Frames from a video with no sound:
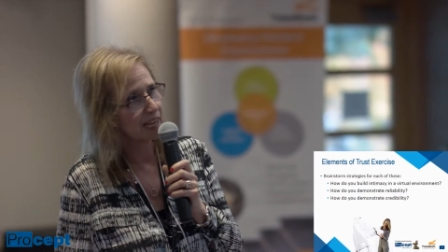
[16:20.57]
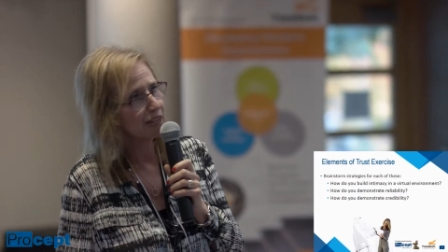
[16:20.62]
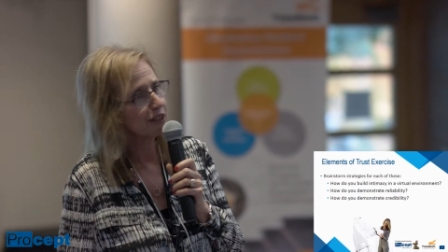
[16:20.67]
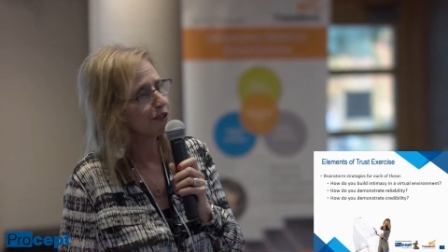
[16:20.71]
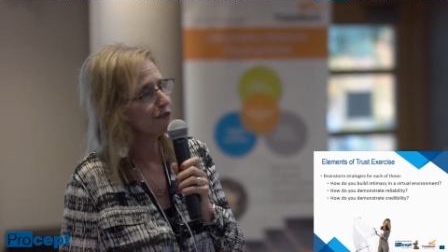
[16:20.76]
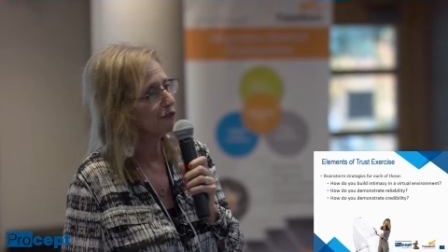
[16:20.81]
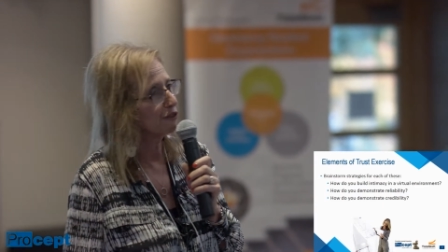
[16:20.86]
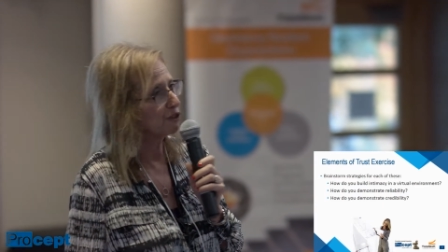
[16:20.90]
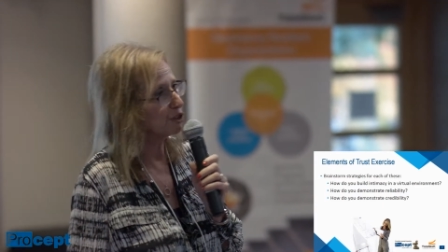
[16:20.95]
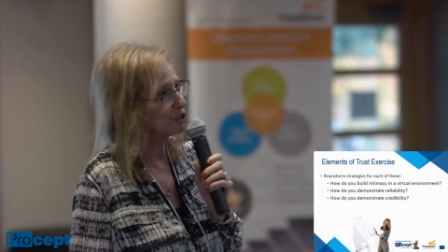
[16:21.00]

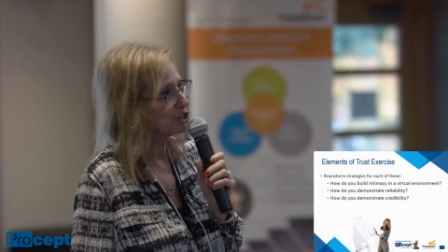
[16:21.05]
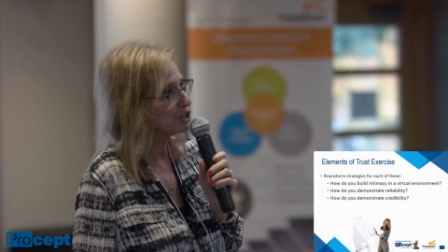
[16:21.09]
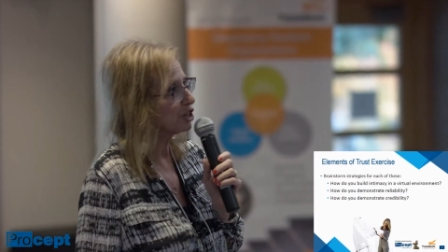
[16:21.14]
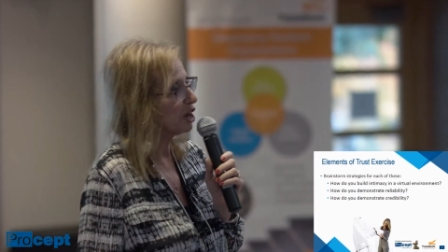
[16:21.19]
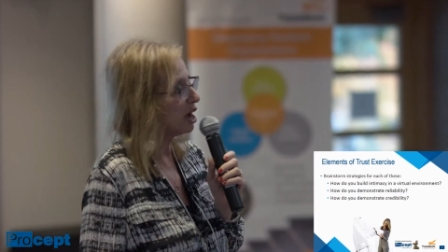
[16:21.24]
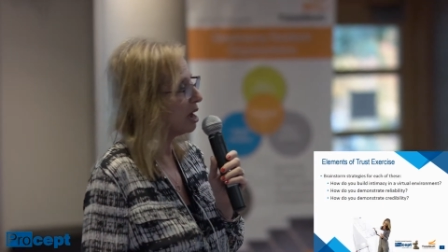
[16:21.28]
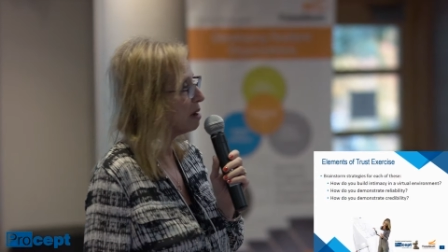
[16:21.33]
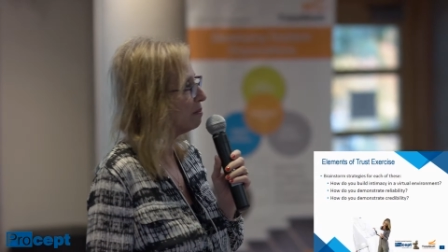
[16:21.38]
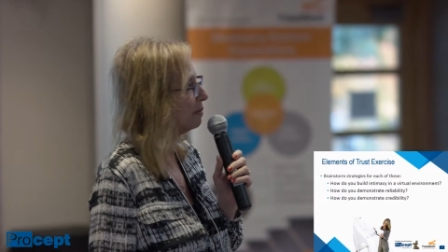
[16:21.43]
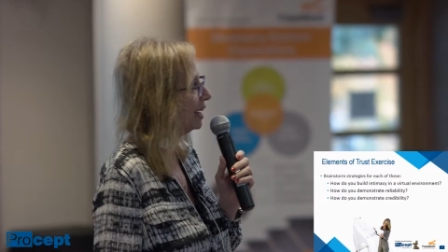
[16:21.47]
The first
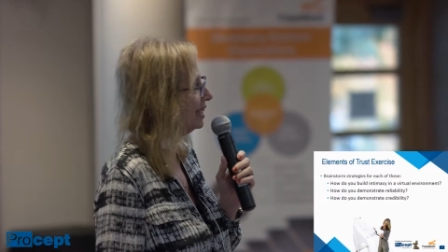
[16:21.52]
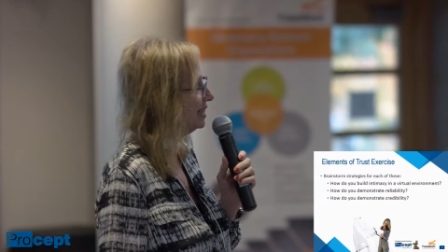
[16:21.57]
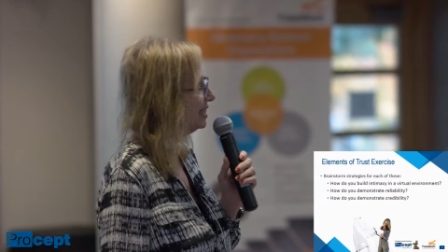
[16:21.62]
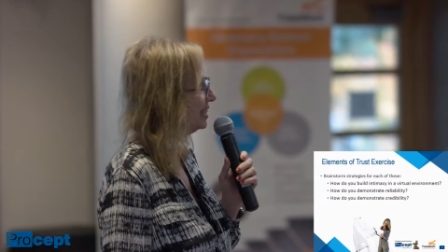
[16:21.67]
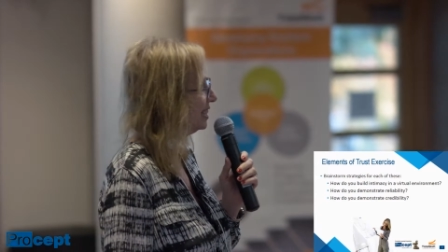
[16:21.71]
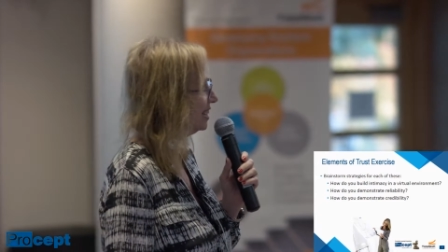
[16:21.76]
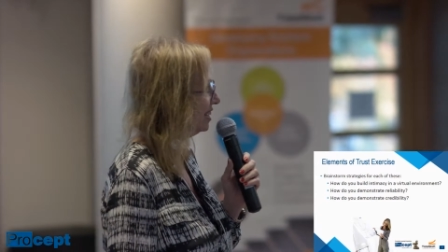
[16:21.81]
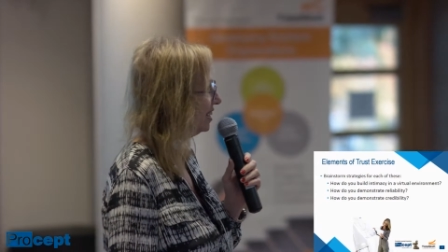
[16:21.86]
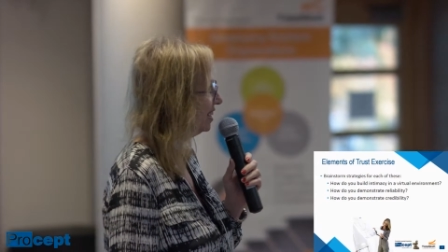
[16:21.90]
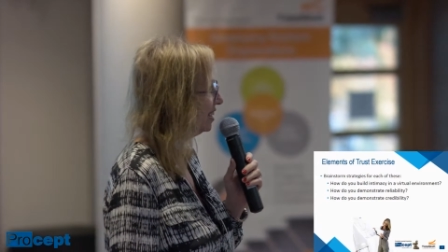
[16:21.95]
time I
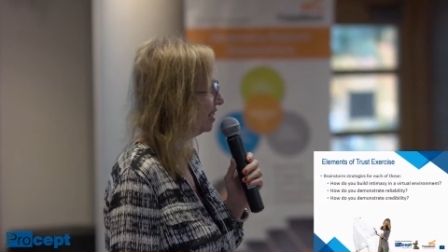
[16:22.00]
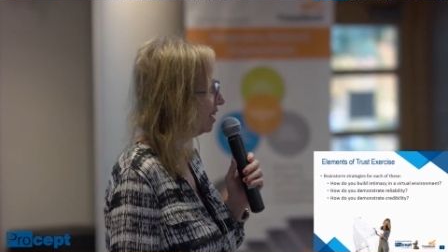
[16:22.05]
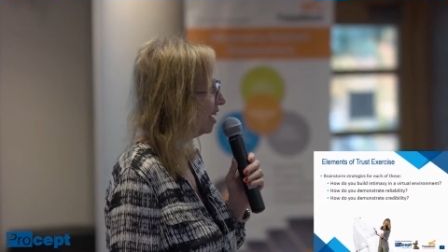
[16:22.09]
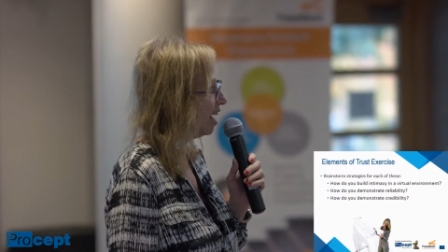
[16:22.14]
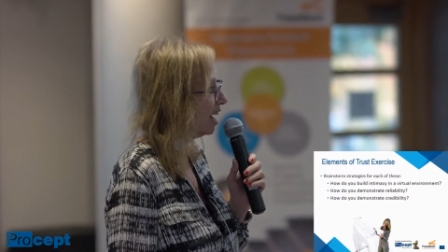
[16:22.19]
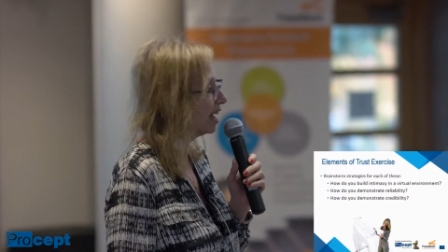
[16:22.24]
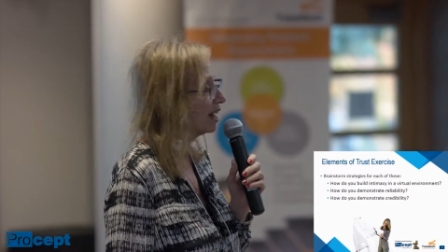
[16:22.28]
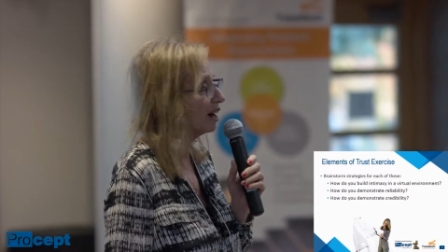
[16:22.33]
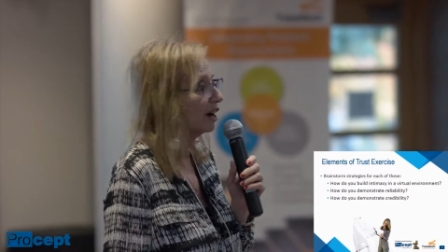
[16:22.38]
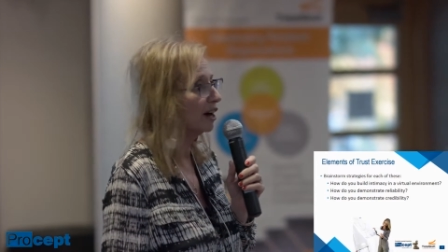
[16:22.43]
did it,
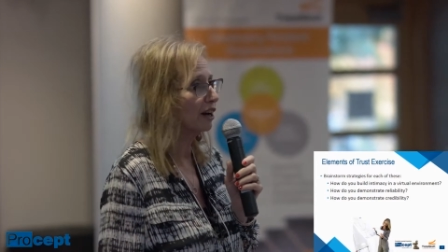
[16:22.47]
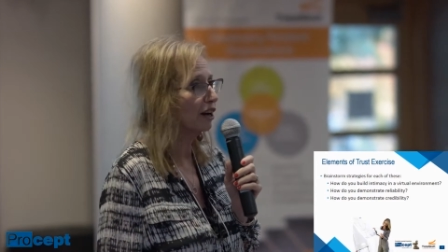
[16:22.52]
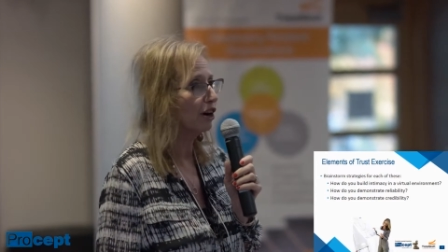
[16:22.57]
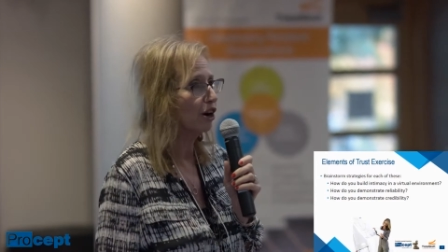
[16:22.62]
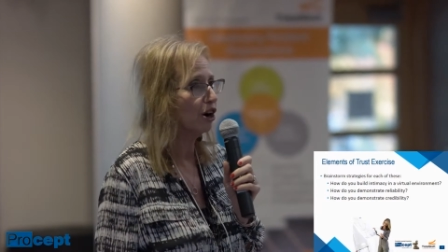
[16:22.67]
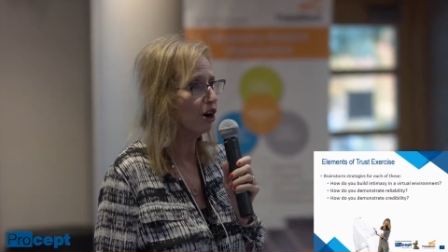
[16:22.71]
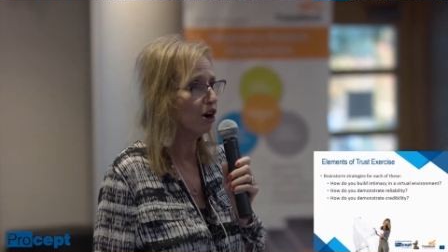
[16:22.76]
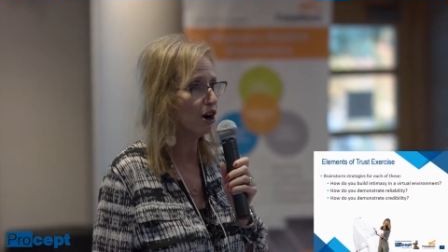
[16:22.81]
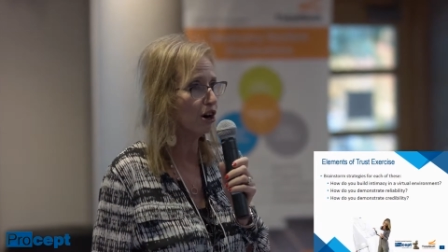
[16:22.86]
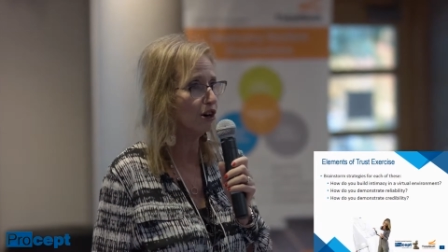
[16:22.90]
I got a
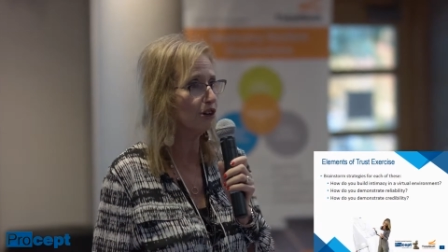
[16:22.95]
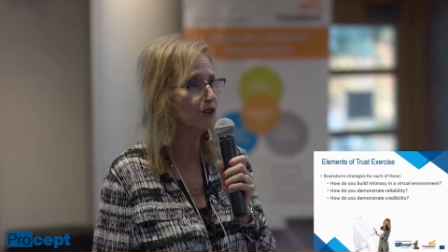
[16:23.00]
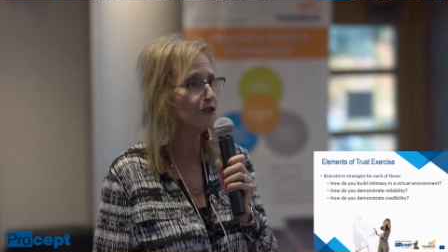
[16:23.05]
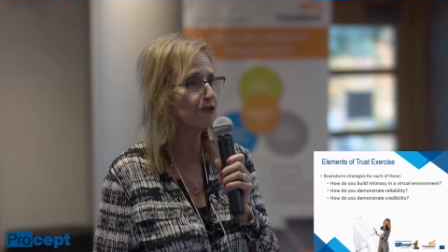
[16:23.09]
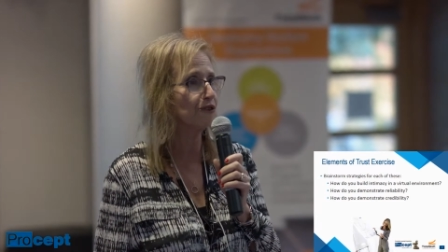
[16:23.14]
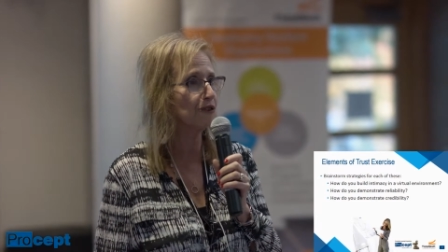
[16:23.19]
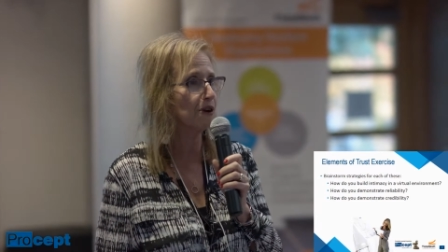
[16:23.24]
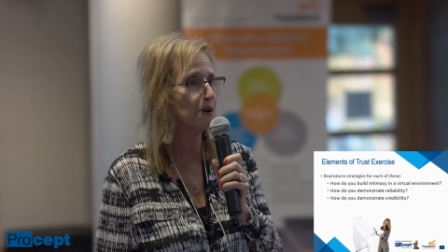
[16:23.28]
call